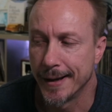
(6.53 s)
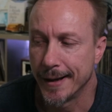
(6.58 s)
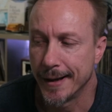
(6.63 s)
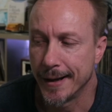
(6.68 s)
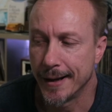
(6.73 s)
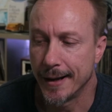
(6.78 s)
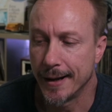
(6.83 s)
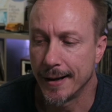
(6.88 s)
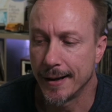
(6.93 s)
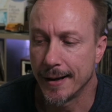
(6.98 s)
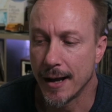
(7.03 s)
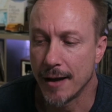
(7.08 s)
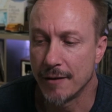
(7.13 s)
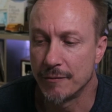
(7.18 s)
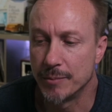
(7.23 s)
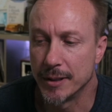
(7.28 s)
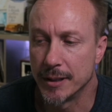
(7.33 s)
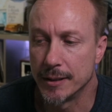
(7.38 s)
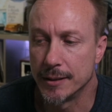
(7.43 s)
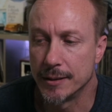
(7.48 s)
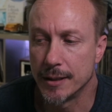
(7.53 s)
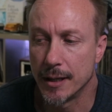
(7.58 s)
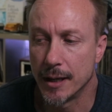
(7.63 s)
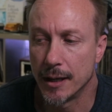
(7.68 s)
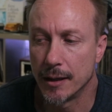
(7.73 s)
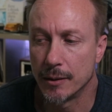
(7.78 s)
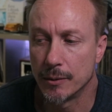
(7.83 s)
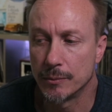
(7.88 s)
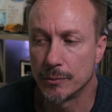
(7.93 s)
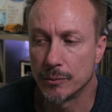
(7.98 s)
I've been
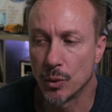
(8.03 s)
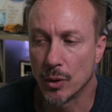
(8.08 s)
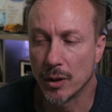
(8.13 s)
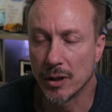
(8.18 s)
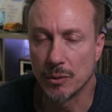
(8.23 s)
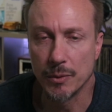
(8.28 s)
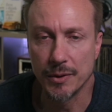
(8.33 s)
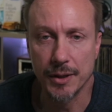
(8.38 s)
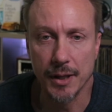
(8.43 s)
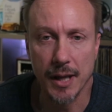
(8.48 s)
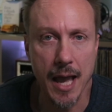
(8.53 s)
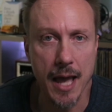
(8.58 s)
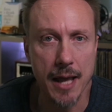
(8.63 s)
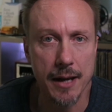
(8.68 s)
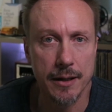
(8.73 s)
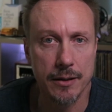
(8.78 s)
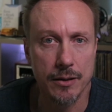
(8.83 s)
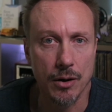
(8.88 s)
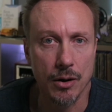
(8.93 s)
working with the Canon